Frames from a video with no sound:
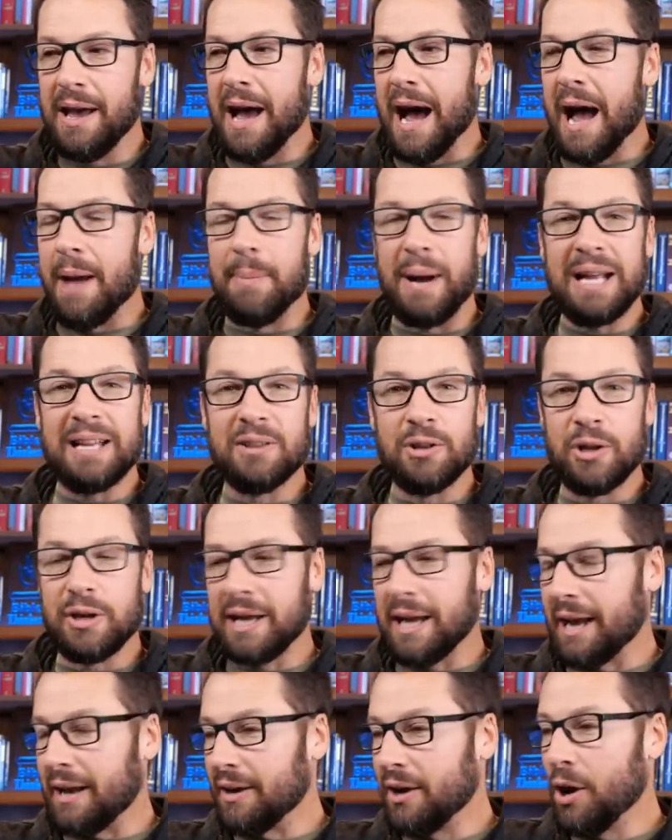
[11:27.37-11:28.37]
I might look
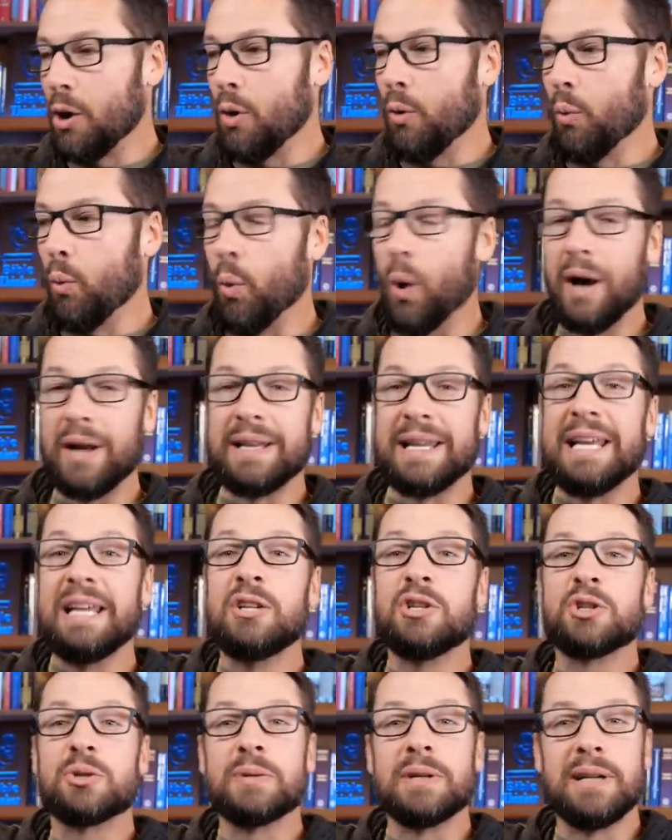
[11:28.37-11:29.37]
at one
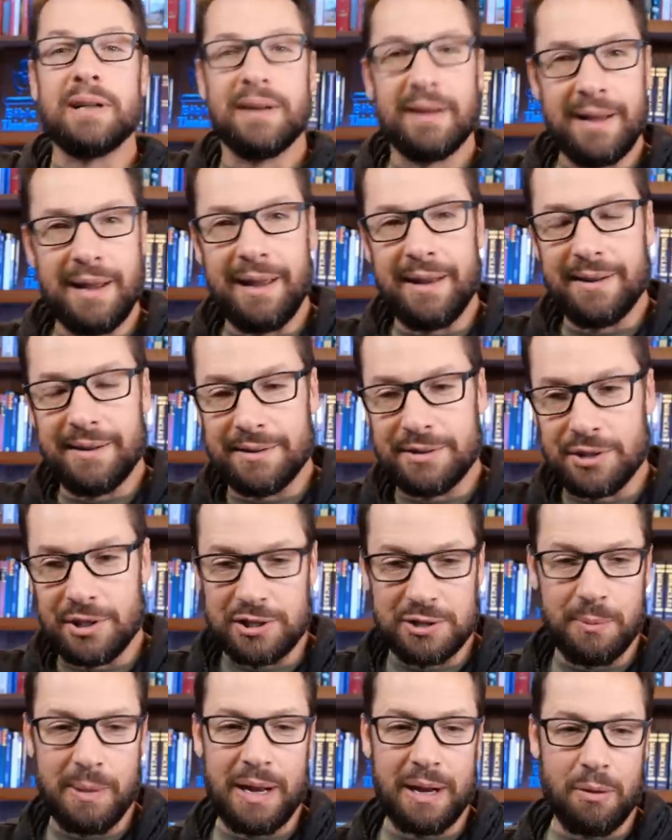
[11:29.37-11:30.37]
entry in a
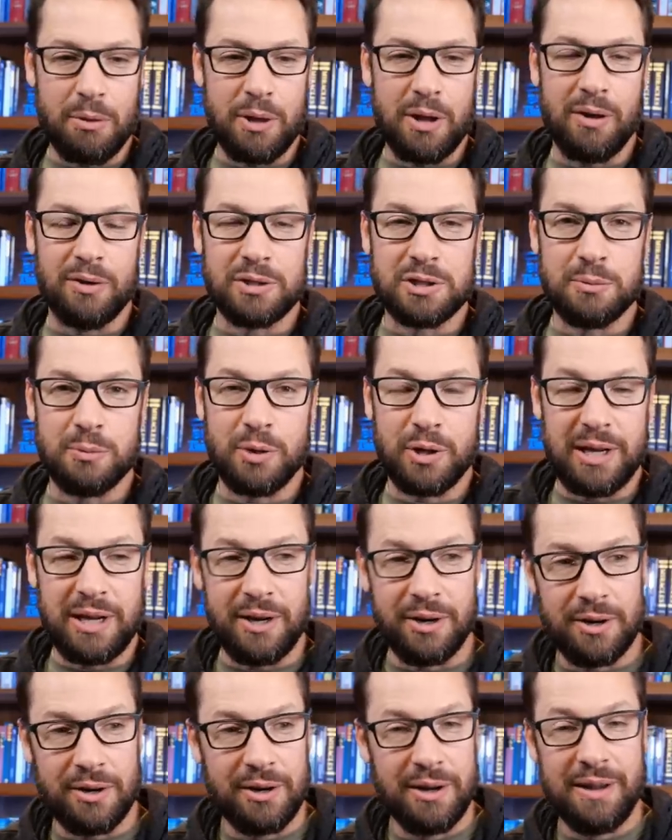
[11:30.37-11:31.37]
systematic theology book
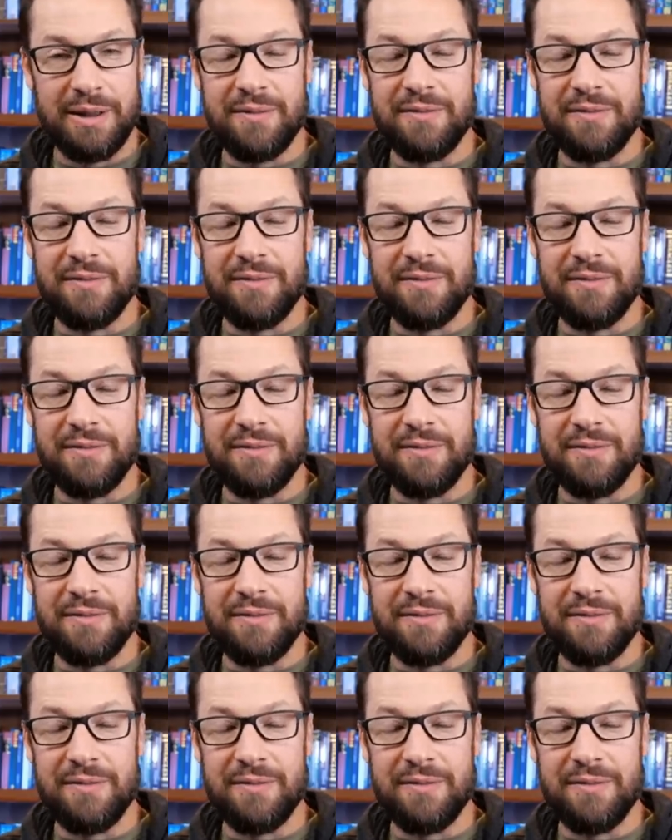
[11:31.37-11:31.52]
here,